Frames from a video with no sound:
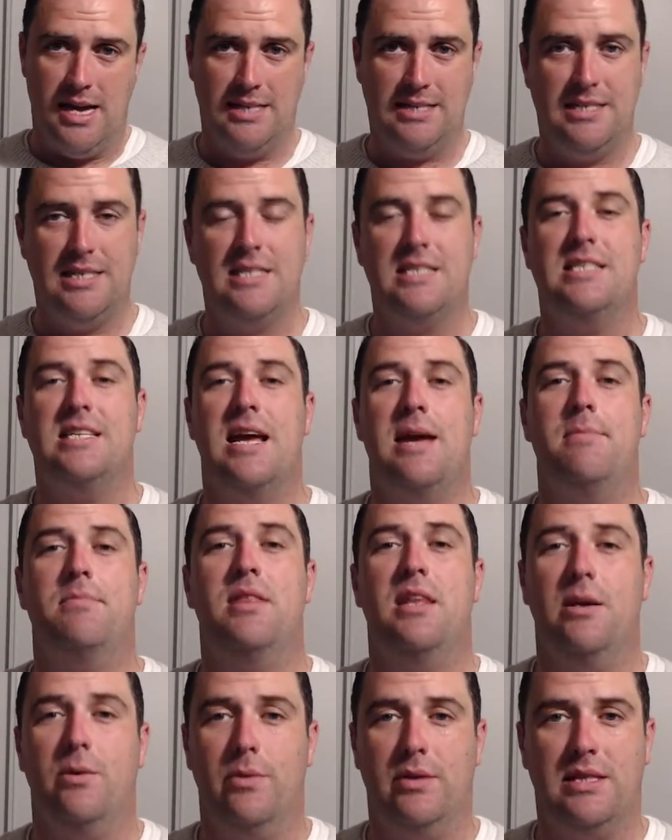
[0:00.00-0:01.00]
It's the
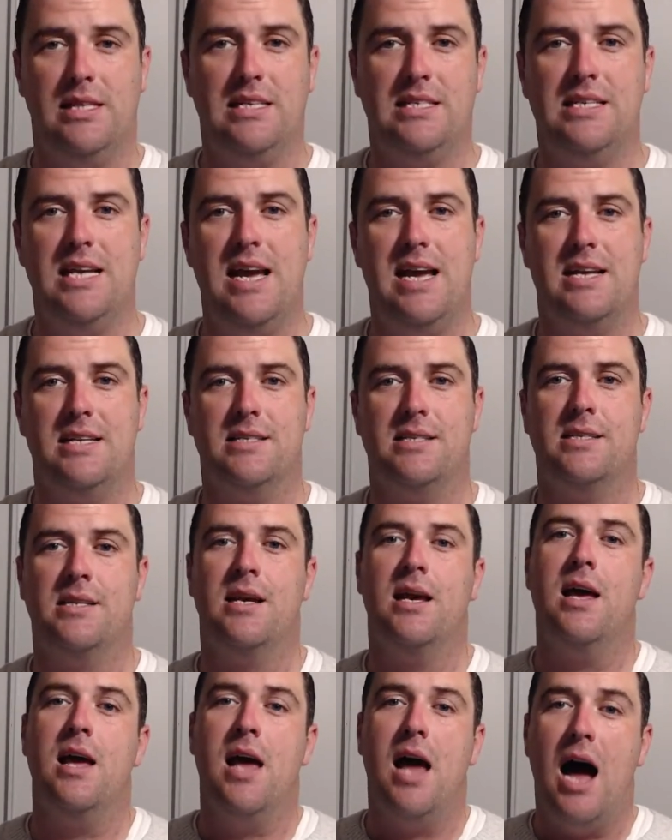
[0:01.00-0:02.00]
same thing with the
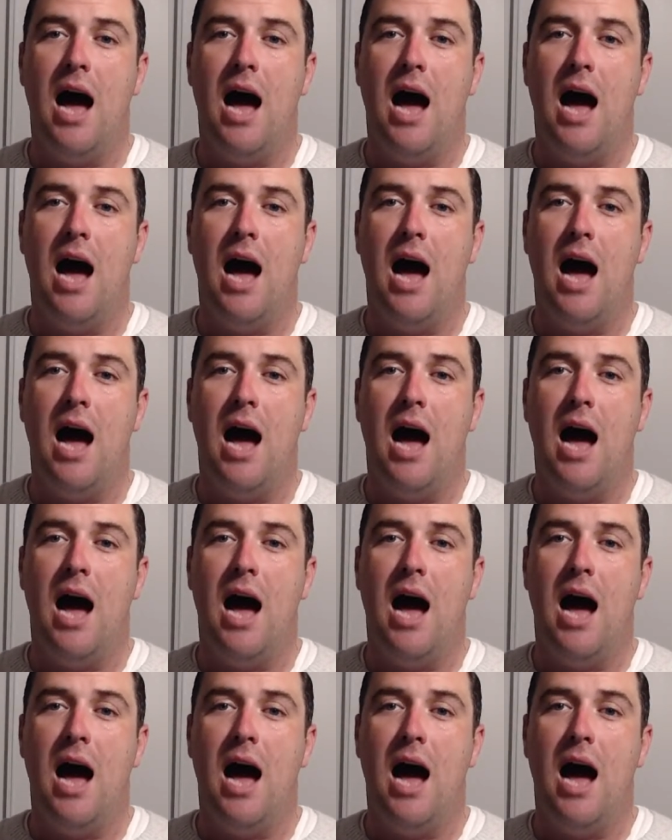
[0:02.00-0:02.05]
saints.